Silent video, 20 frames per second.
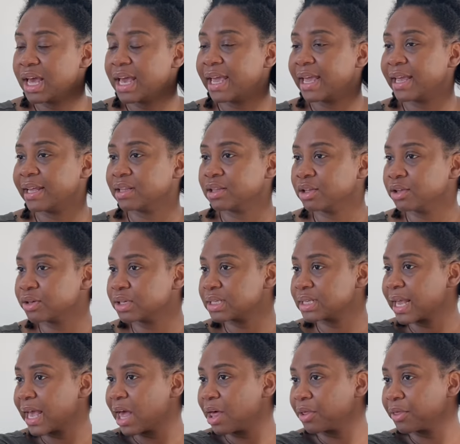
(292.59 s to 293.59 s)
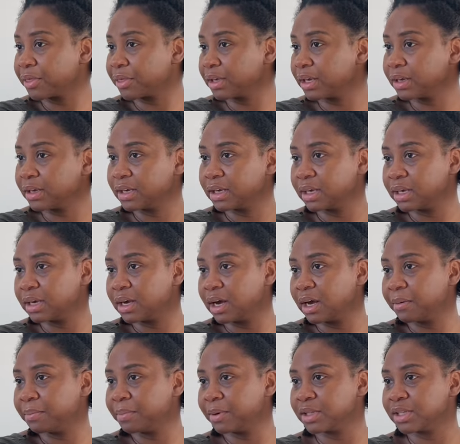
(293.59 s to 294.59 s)
It looks healthy
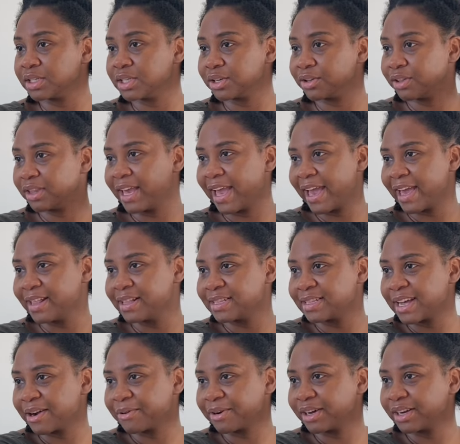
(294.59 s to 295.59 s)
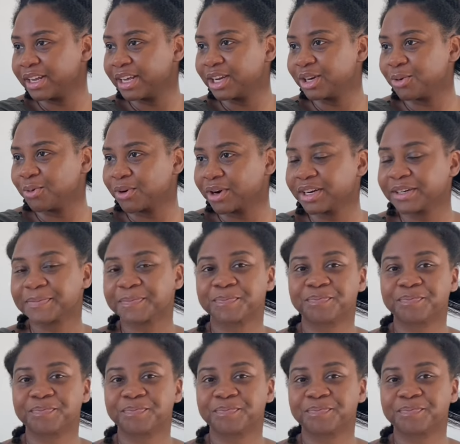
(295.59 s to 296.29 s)
up until the ends that we're gonna ignore.